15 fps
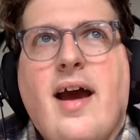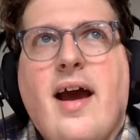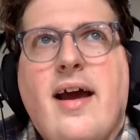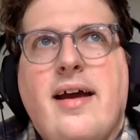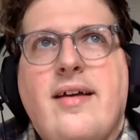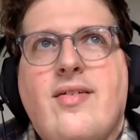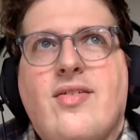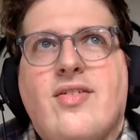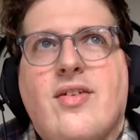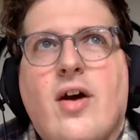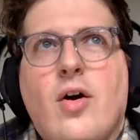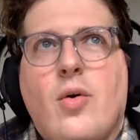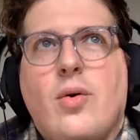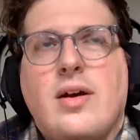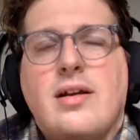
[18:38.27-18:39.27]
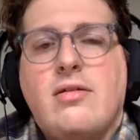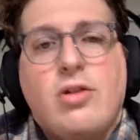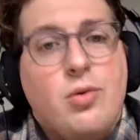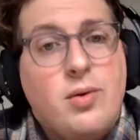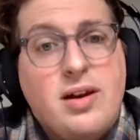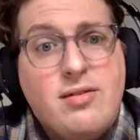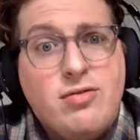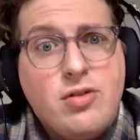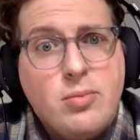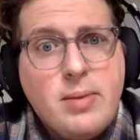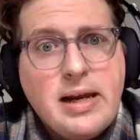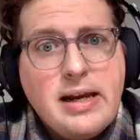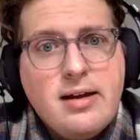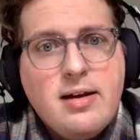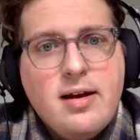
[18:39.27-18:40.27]
is so intuitive to
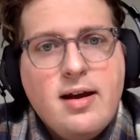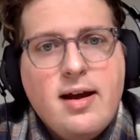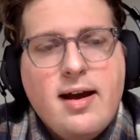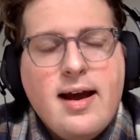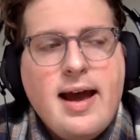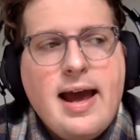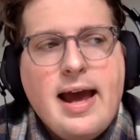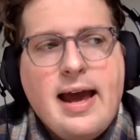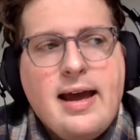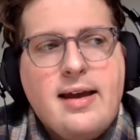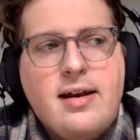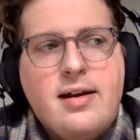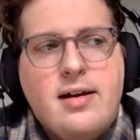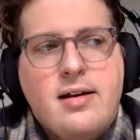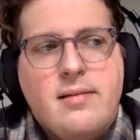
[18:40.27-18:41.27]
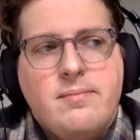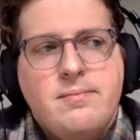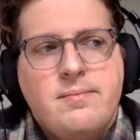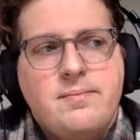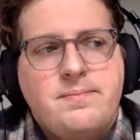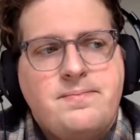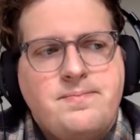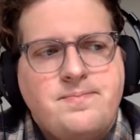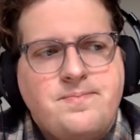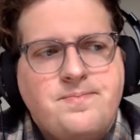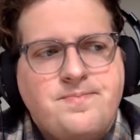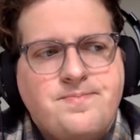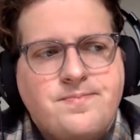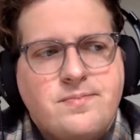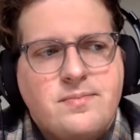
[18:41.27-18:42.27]
me. And
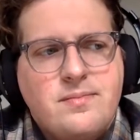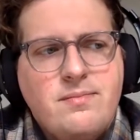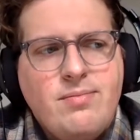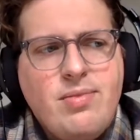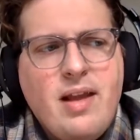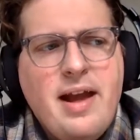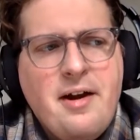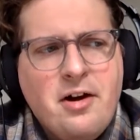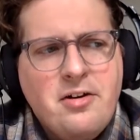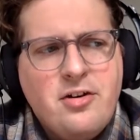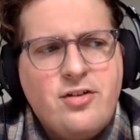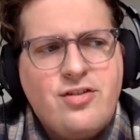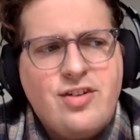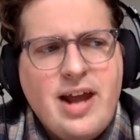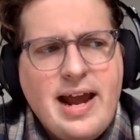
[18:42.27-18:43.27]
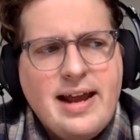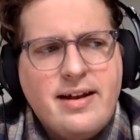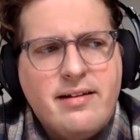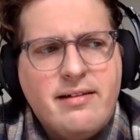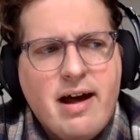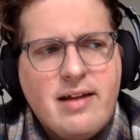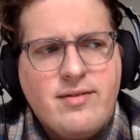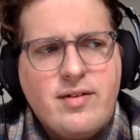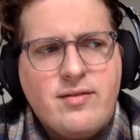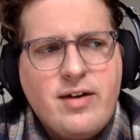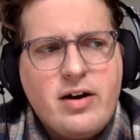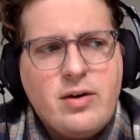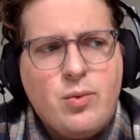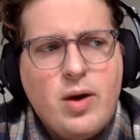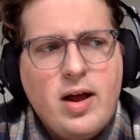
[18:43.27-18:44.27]
I understand a lot of it
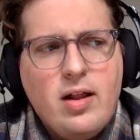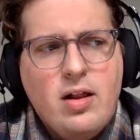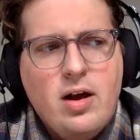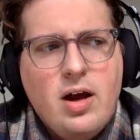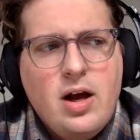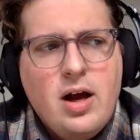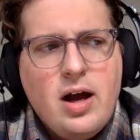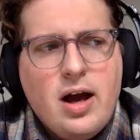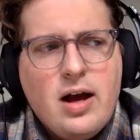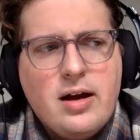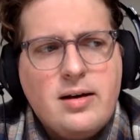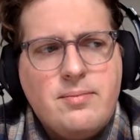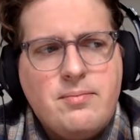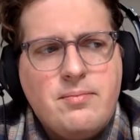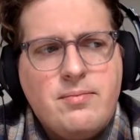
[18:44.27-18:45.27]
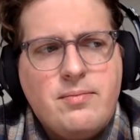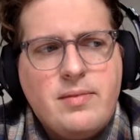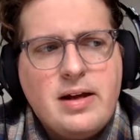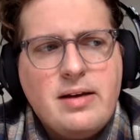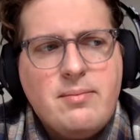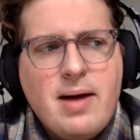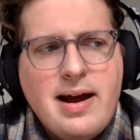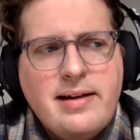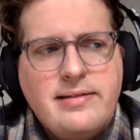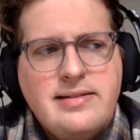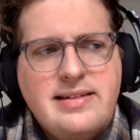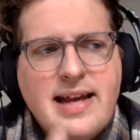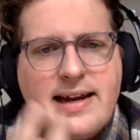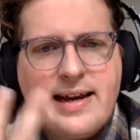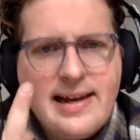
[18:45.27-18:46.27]
very well. In my
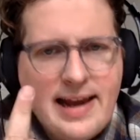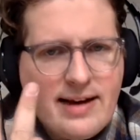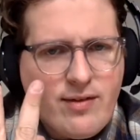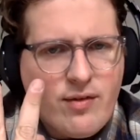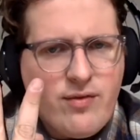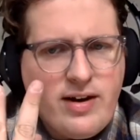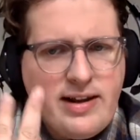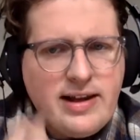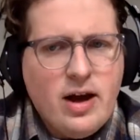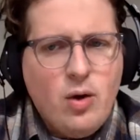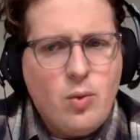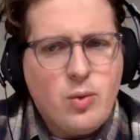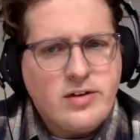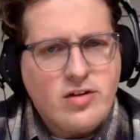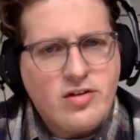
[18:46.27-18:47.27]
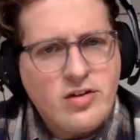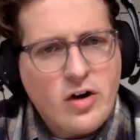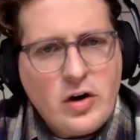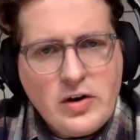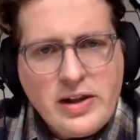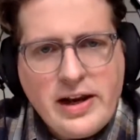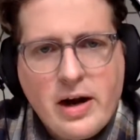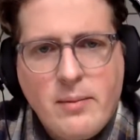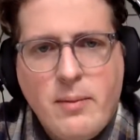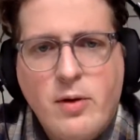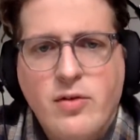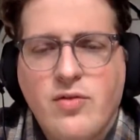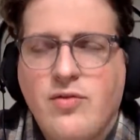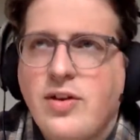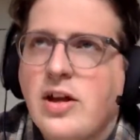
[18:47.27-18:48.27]
second ever video, which is currently our
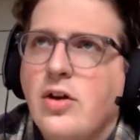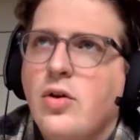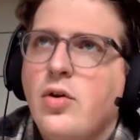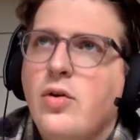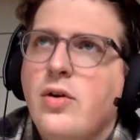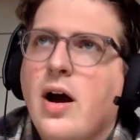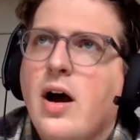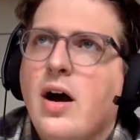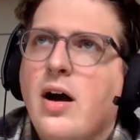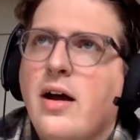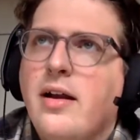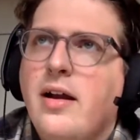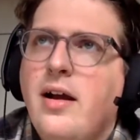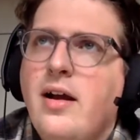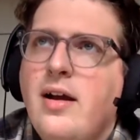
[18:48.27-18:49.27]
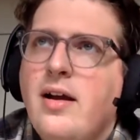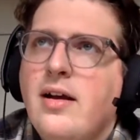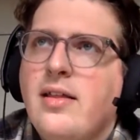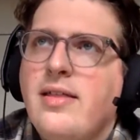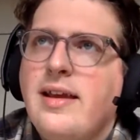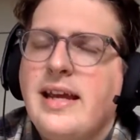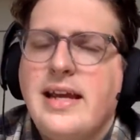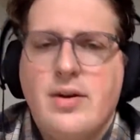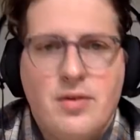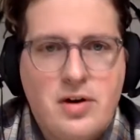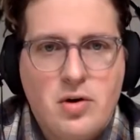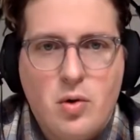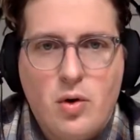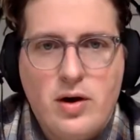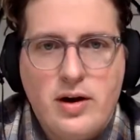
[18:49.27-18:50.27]
most viewed on the
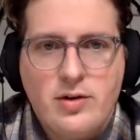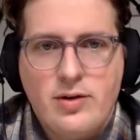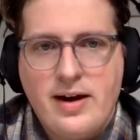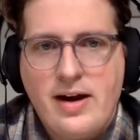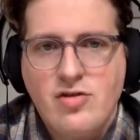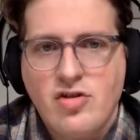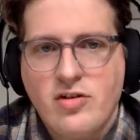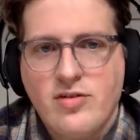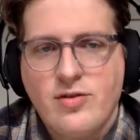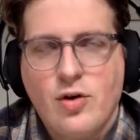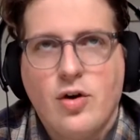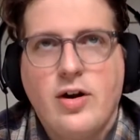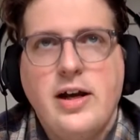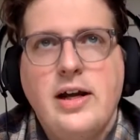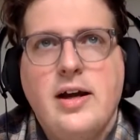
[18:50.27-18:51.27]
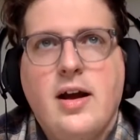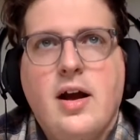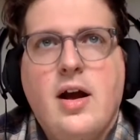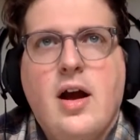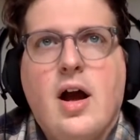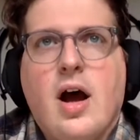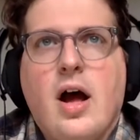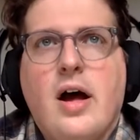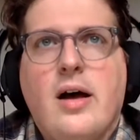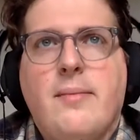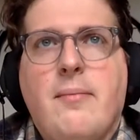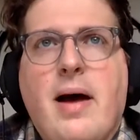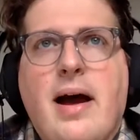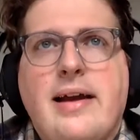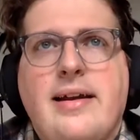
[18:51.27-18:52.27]
Iroquois creation story,
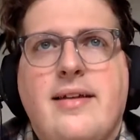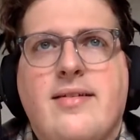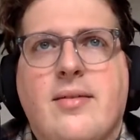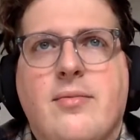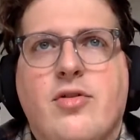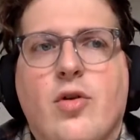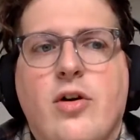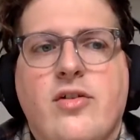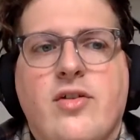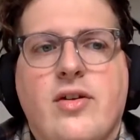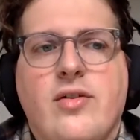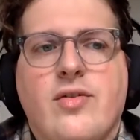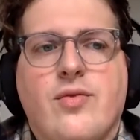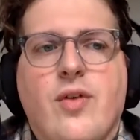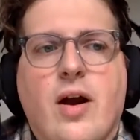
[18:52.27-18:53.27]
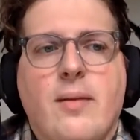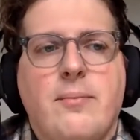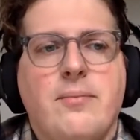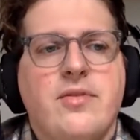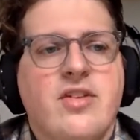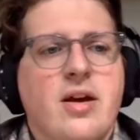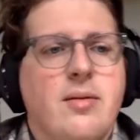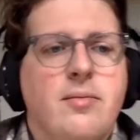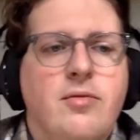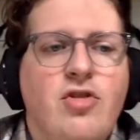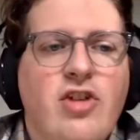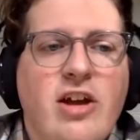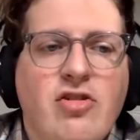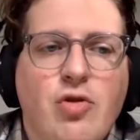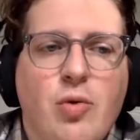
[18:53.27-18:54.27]
I did some sources from some
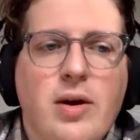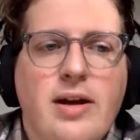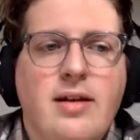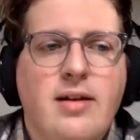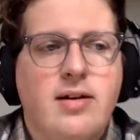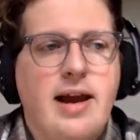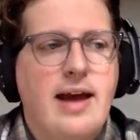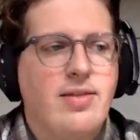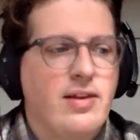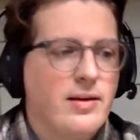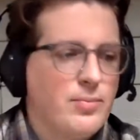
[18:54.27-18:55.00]
Jesuit Catholic